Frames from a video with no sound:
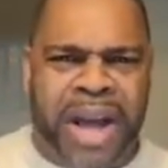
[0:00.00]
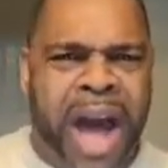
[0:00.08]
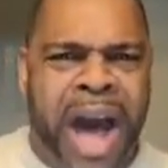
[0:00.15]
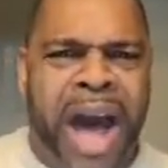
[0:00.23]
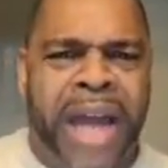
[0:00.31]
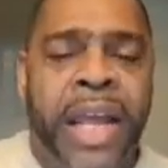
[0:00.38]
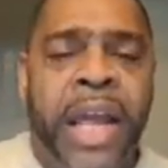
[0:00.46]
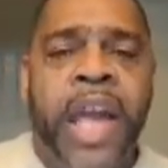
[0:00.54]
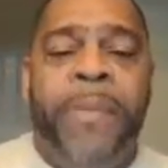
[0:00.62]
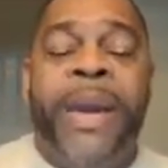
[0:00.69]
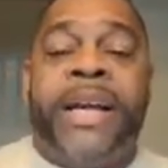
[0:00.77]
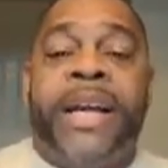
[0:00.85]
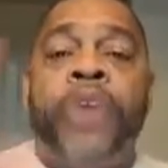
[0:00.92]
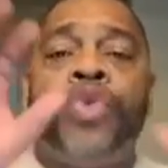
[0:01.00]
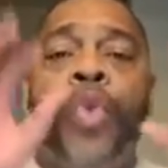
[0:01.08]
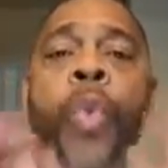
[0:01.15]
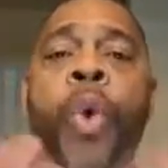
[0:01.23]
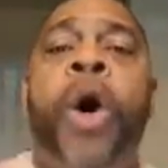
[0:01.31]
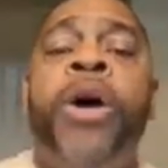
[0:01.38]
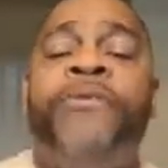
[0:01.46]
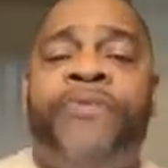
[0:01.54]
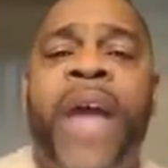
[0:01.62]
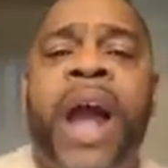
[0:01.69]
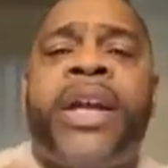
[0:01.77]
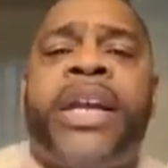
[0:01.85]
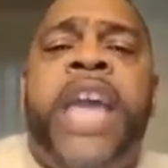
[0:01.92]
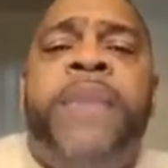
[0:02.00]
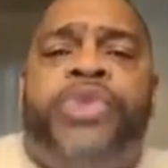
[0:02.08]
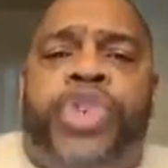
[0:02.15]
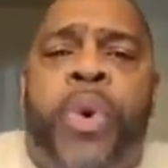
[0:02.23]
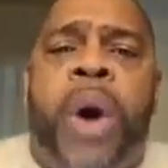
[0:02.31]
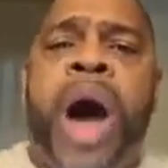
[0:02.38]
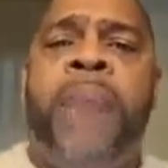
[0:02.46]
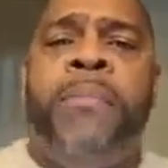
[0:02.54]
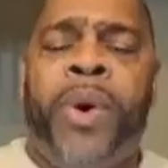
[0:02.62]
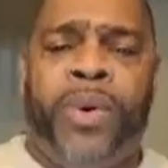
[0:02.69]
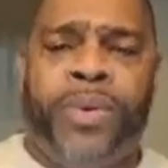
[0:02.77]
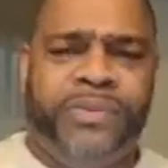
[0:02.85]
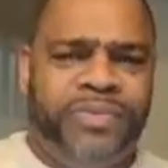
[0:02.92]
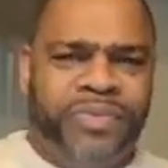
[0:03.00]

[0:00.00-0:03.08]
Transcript: God, because warfare keeps you humble.